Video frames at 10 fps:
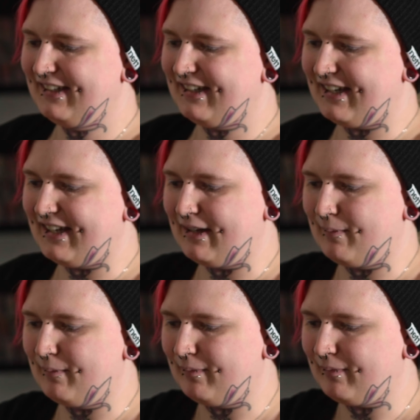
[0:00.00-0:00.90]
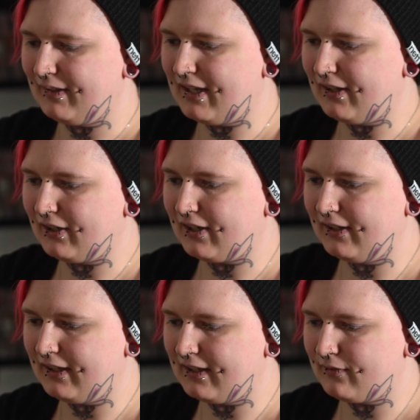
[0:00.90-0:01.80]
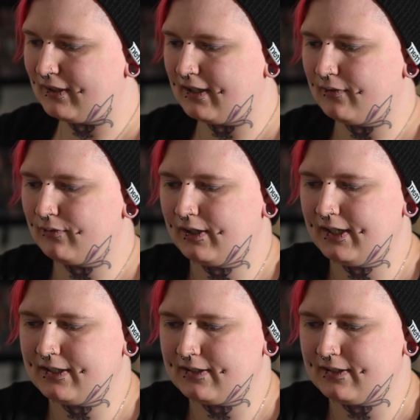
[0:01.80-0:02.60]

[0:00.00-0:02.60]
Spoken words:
Another card that gives a lot of reach is